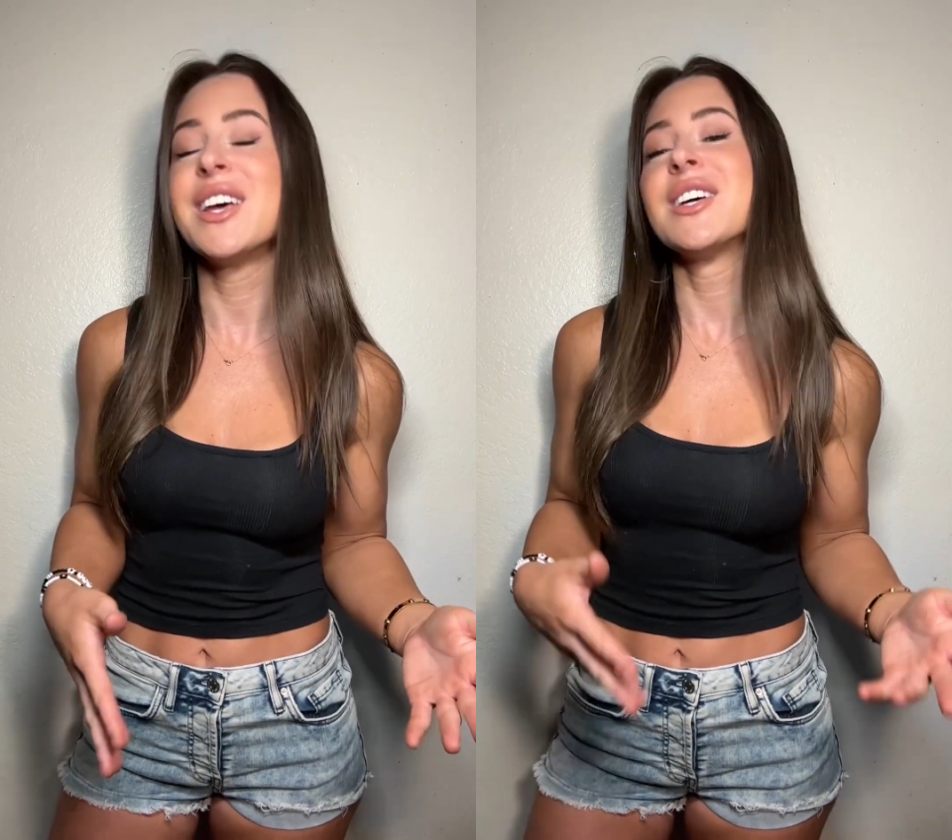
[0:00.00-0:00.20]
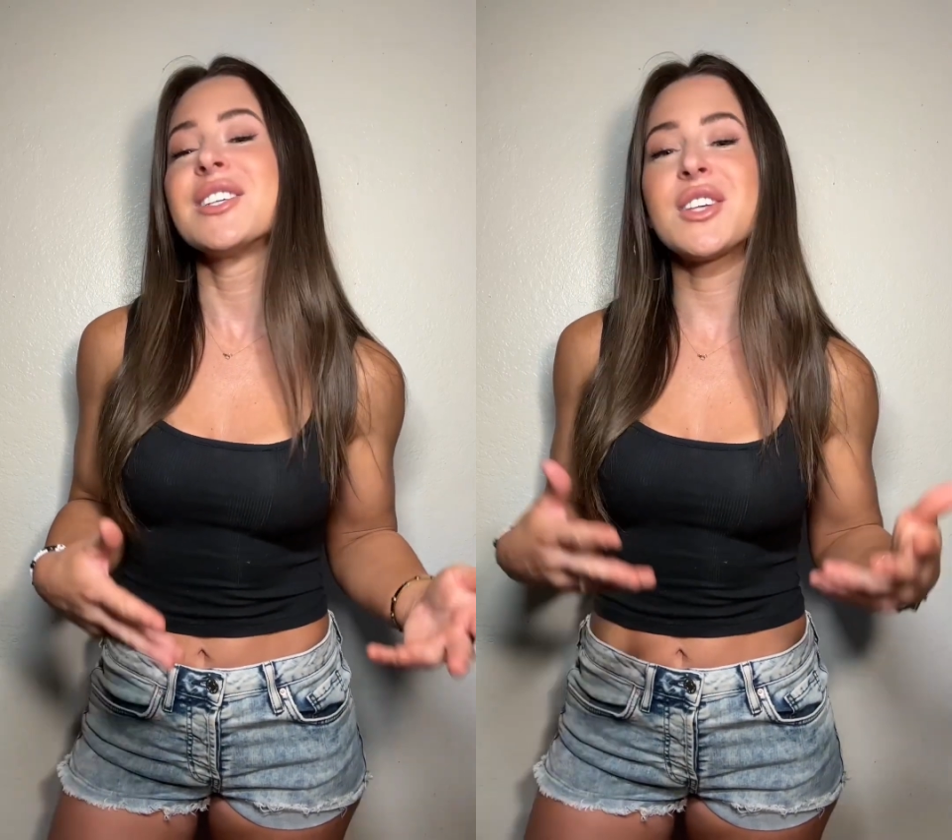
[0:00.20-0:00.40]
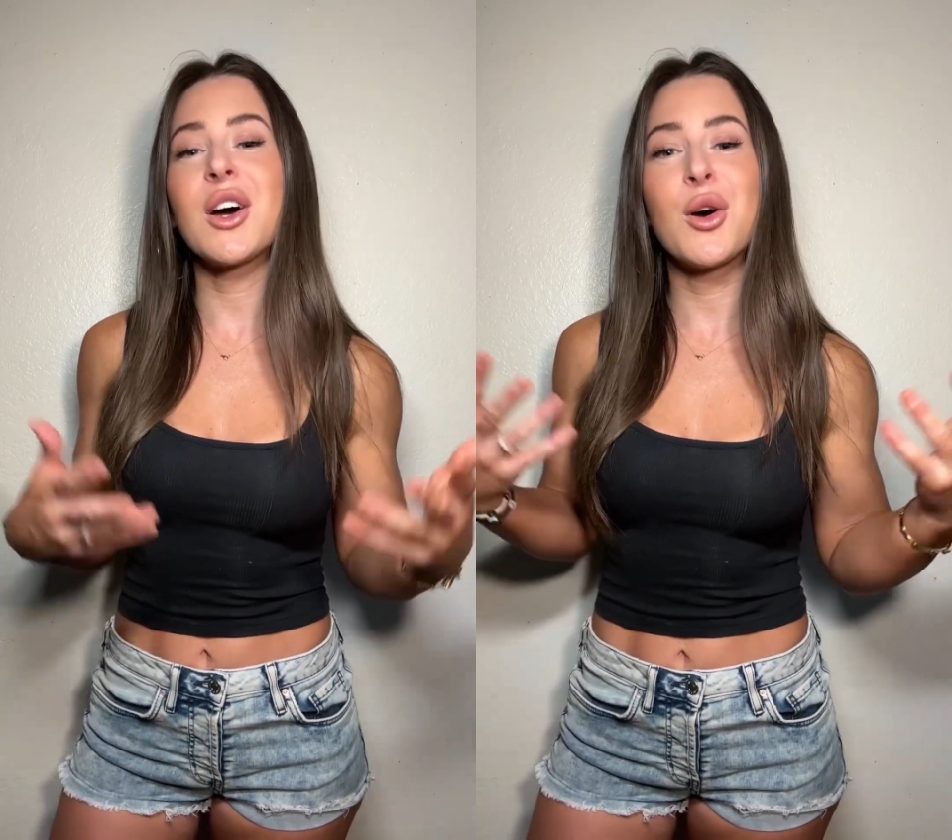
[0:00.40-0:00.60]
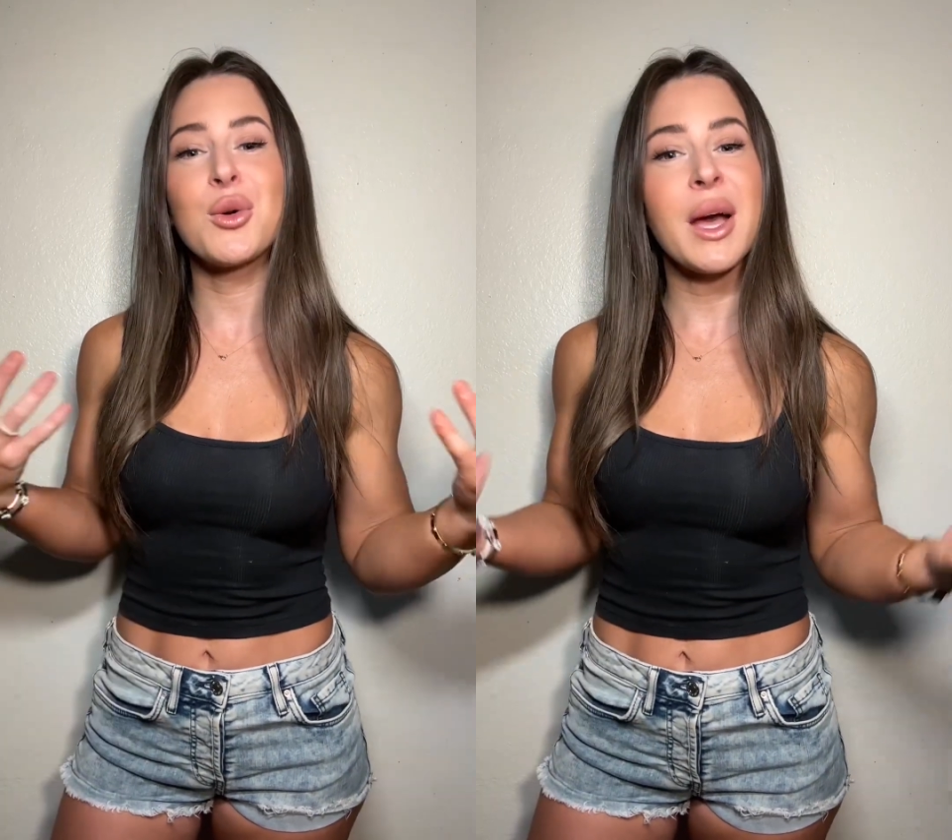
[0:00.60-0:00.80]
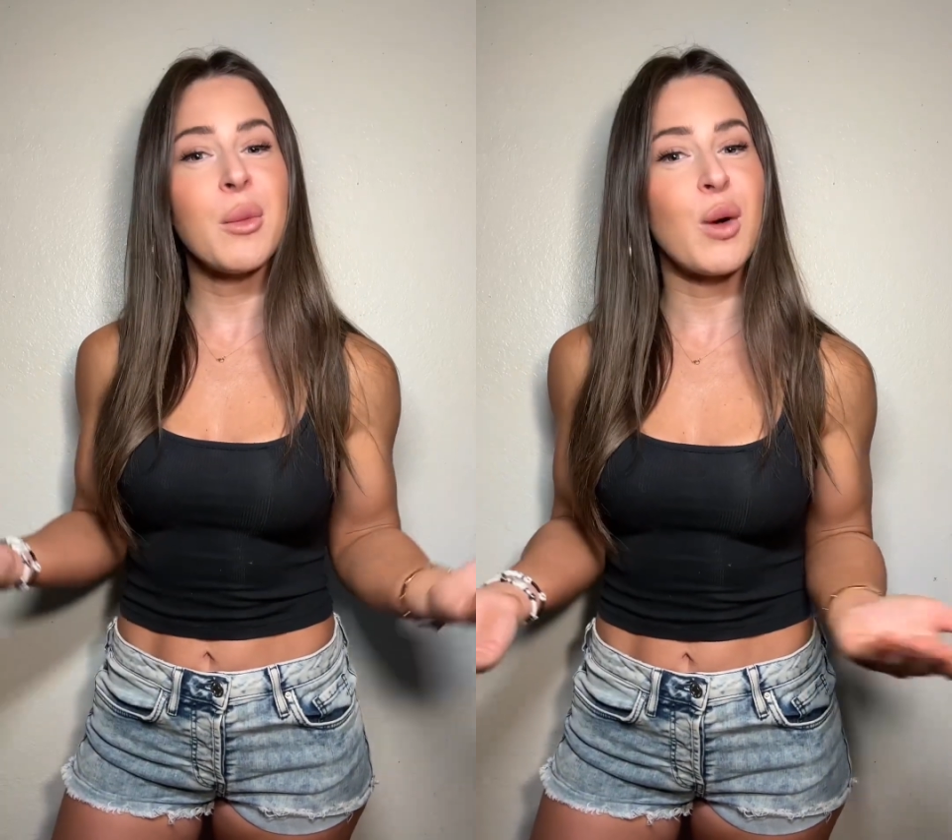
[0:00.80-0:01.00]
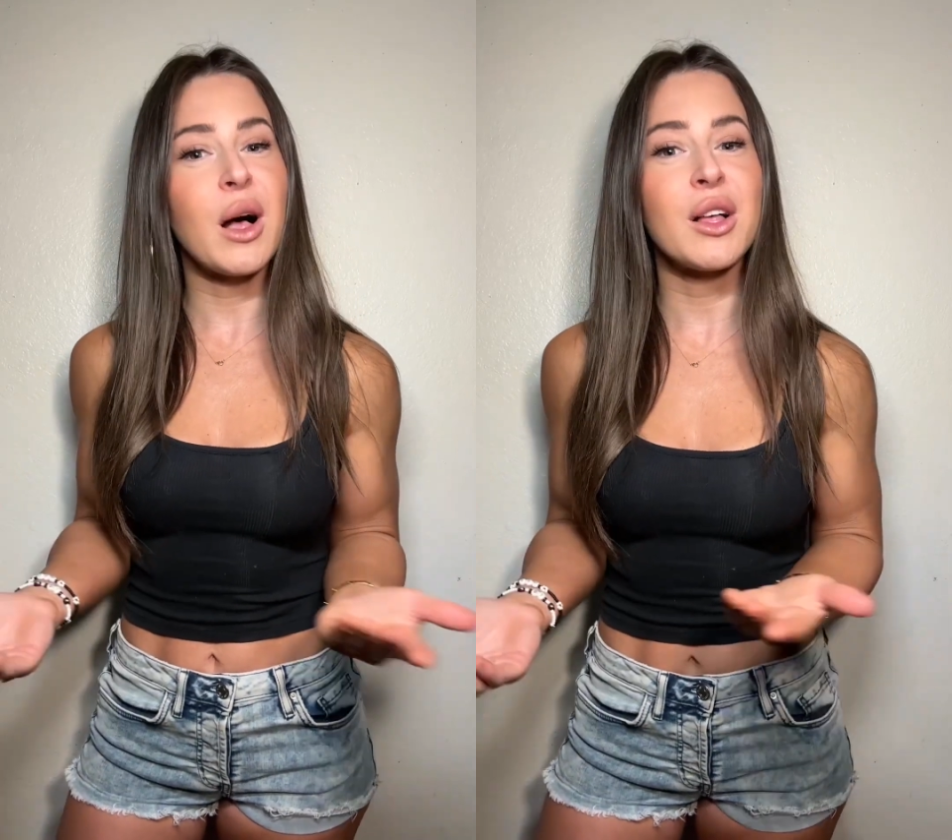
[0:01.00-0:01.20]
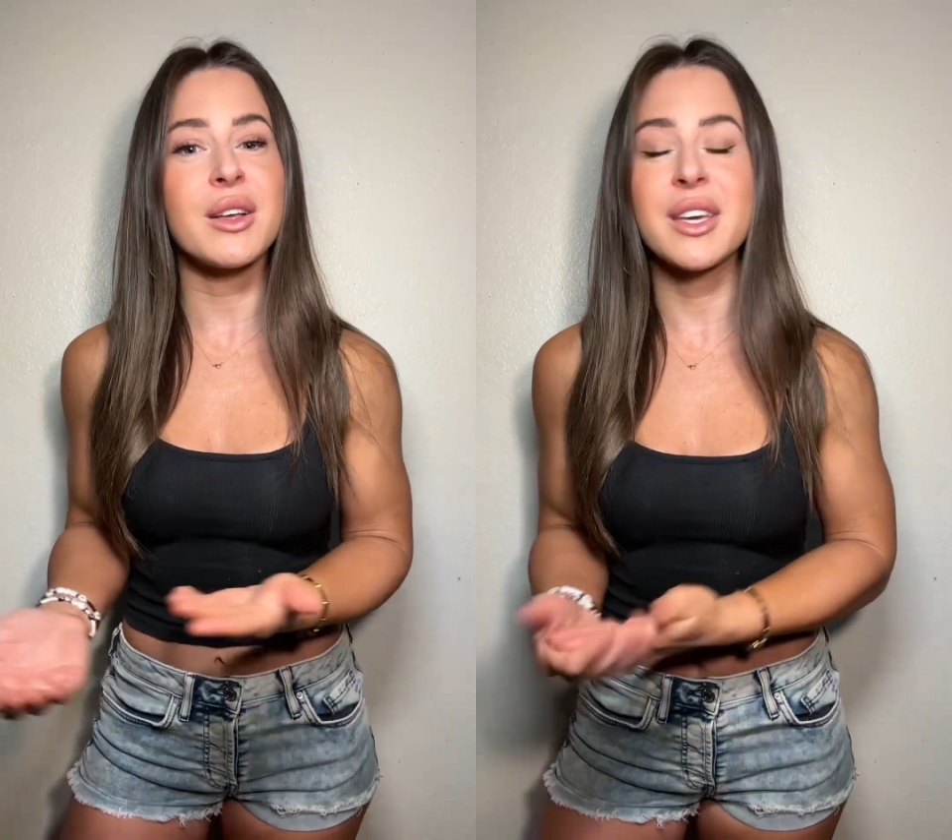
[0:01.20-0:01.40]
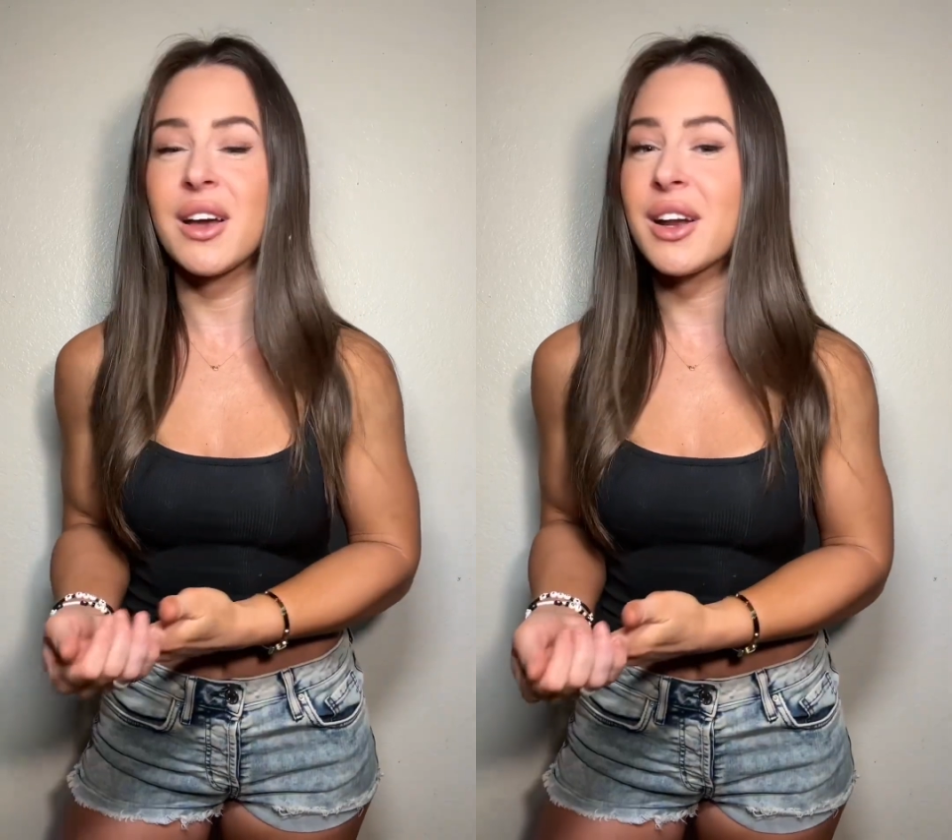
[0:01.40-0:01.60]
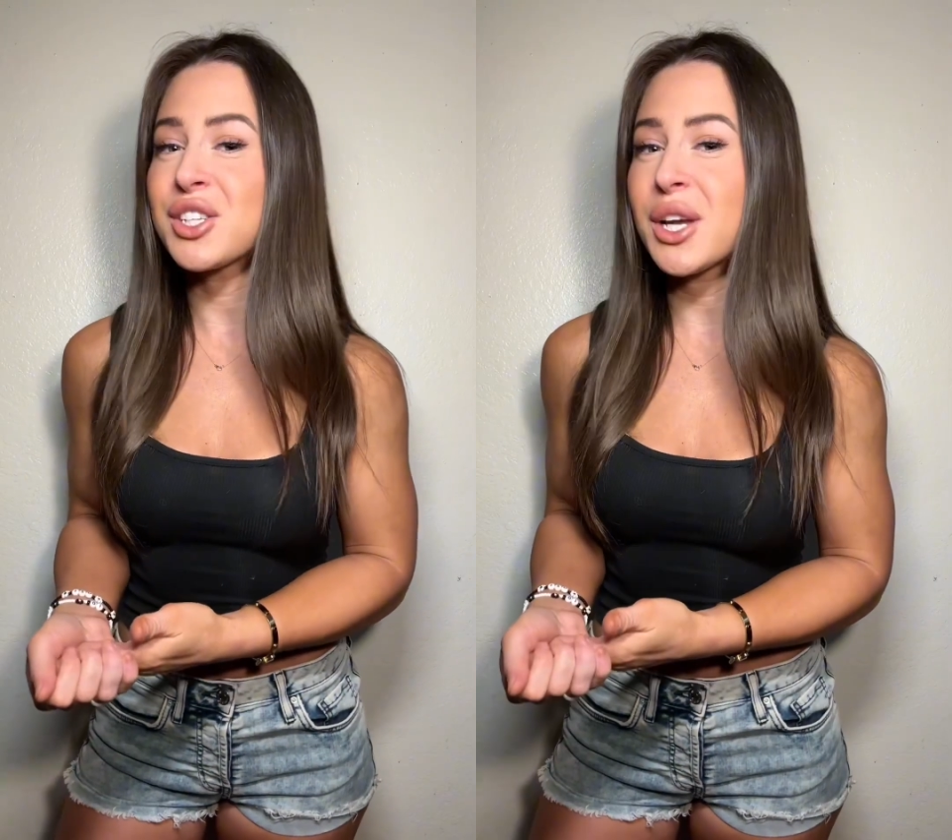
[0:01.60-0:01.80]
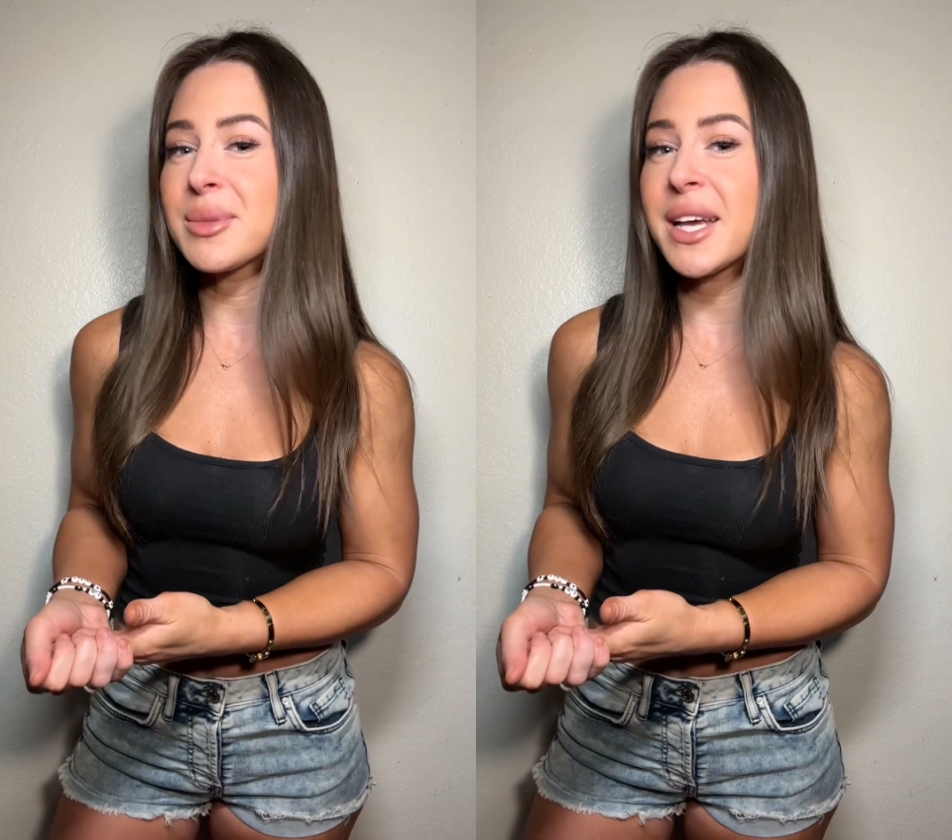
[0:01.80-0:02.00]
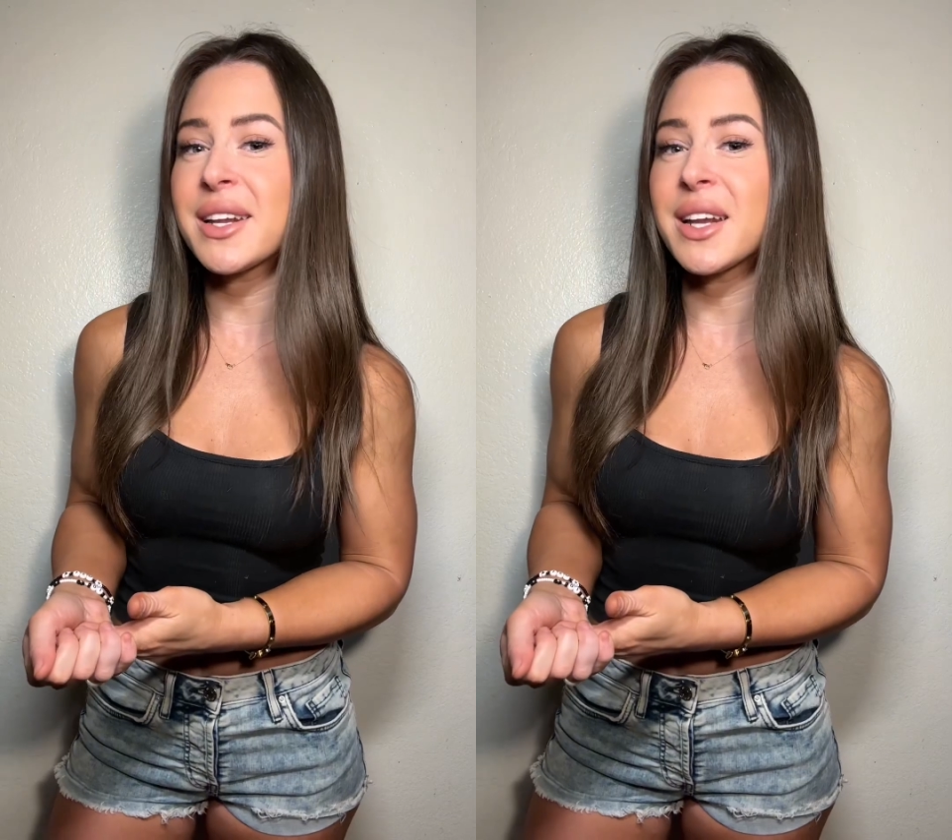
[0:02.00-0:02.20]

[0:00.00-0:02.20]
So, yeah, while Kiana James ended